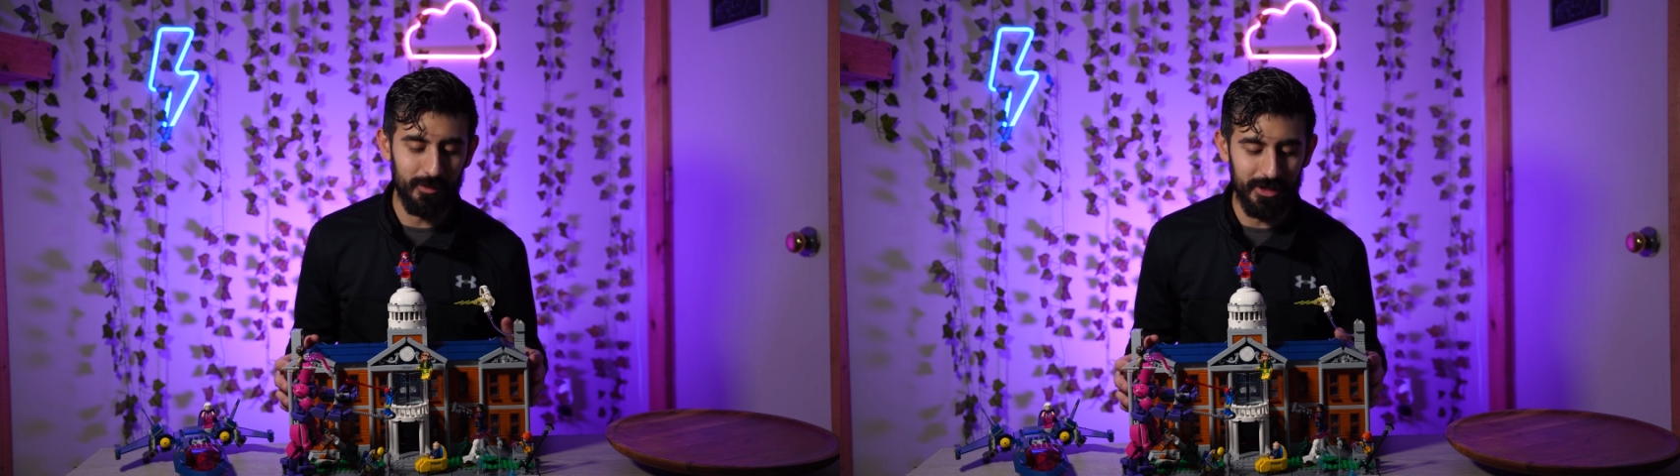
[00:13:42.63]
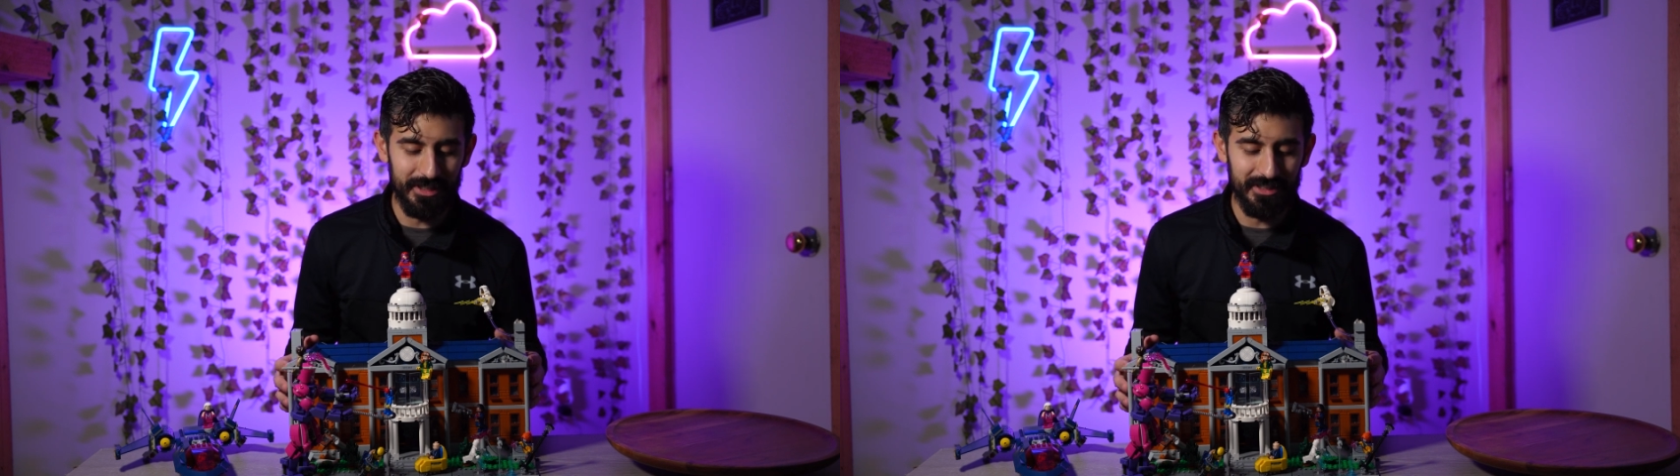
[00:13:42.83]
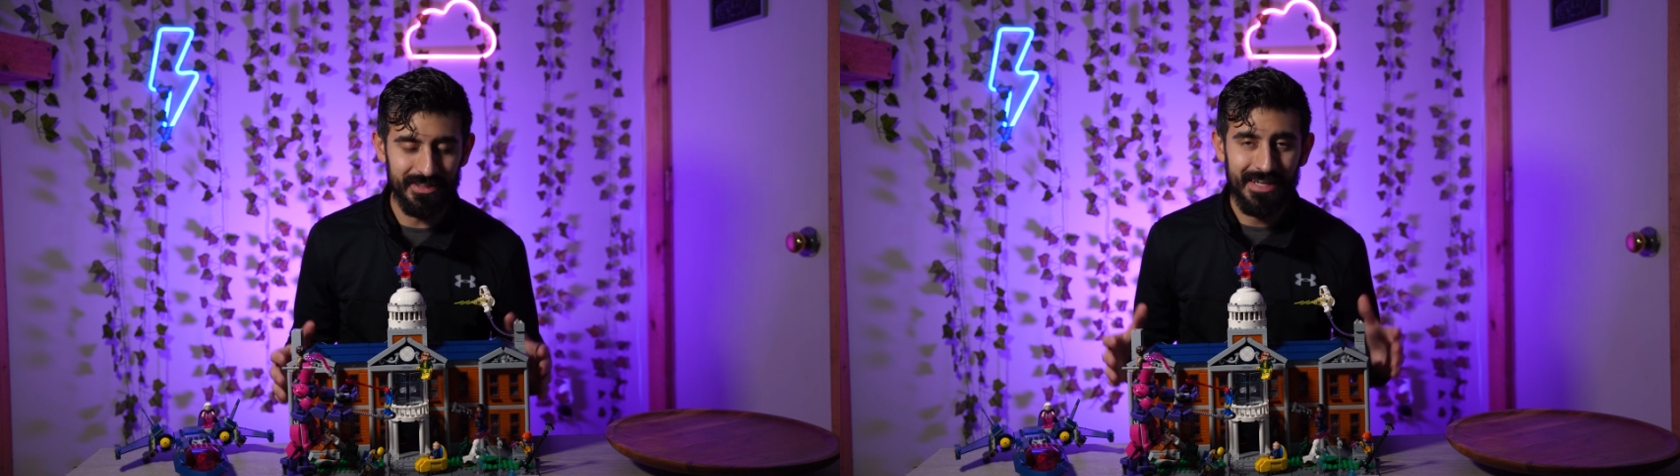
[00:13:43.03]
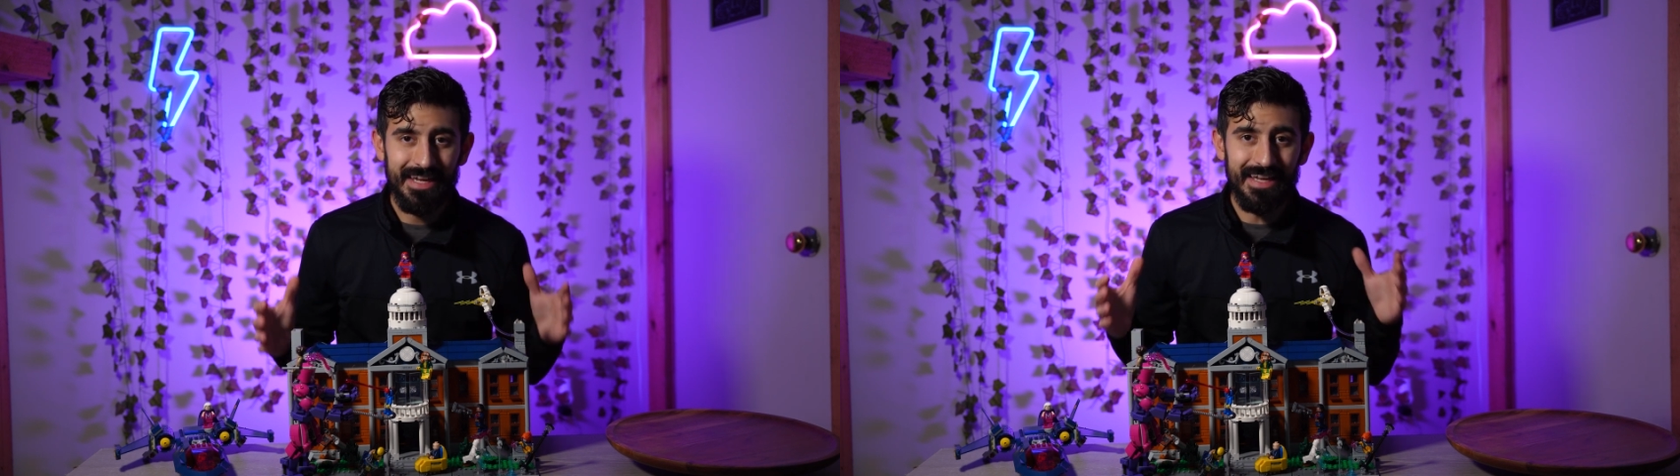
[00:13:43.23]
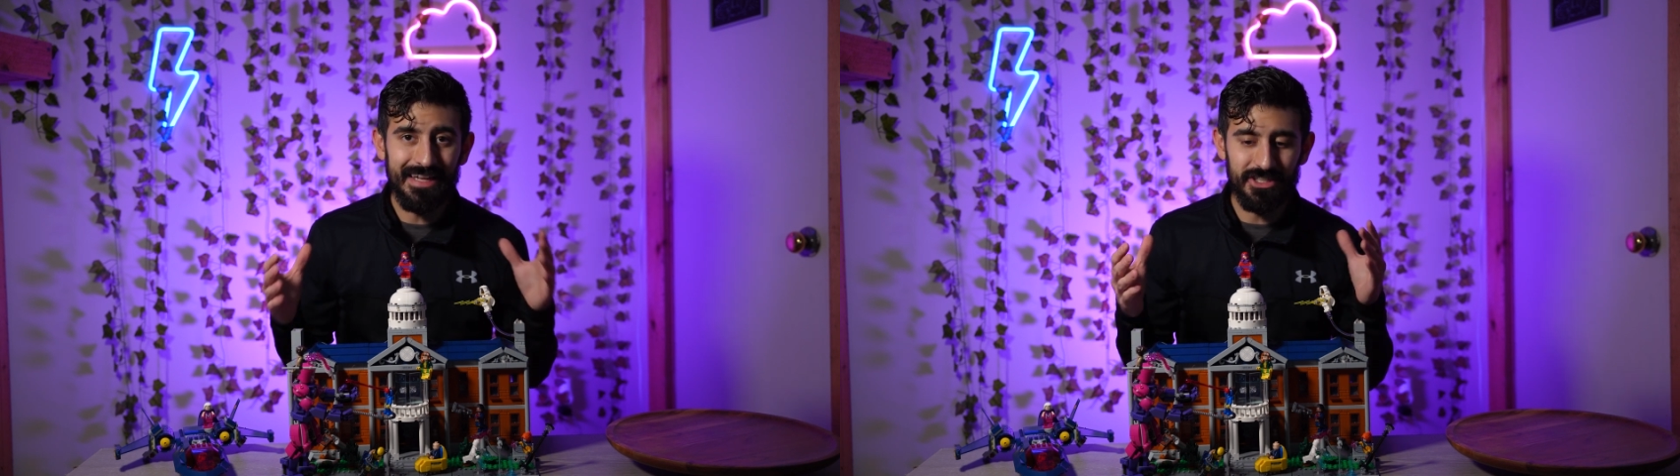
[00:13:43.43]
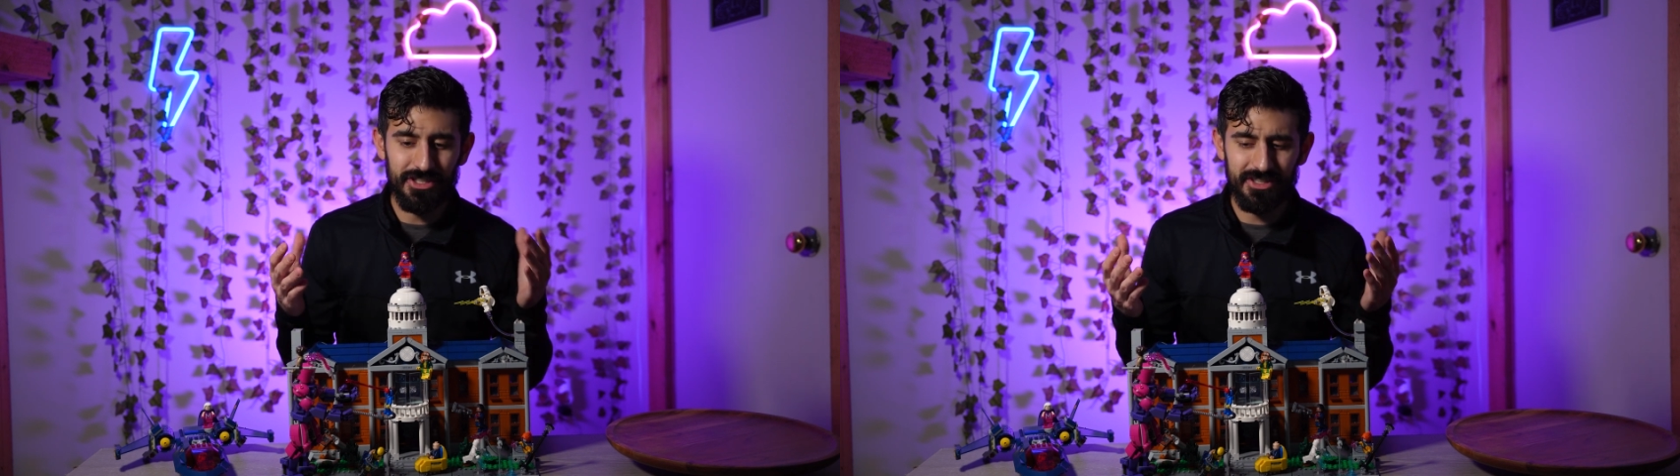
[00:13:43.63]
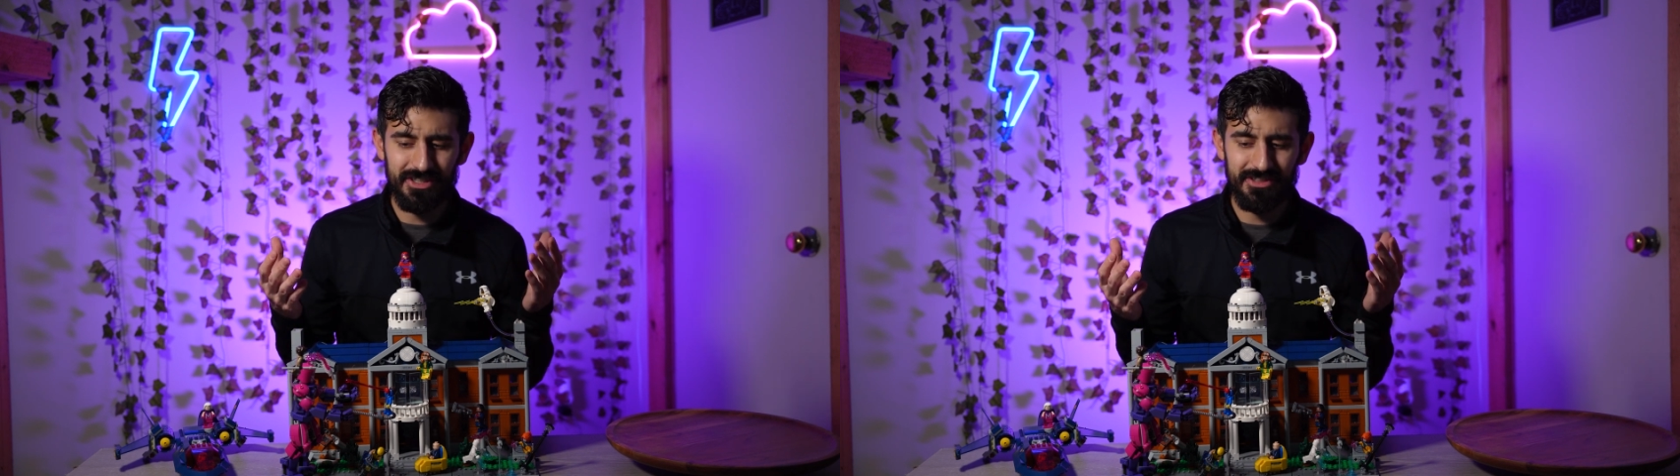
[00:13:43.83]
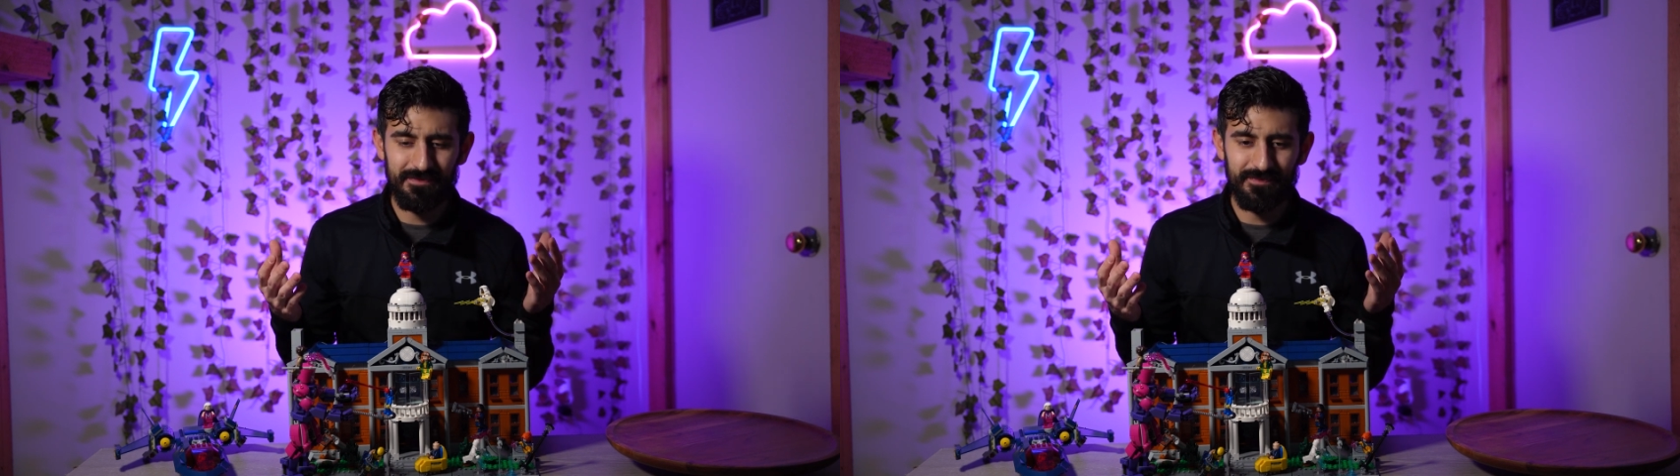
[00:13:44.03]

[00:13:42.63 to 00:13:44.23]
was it just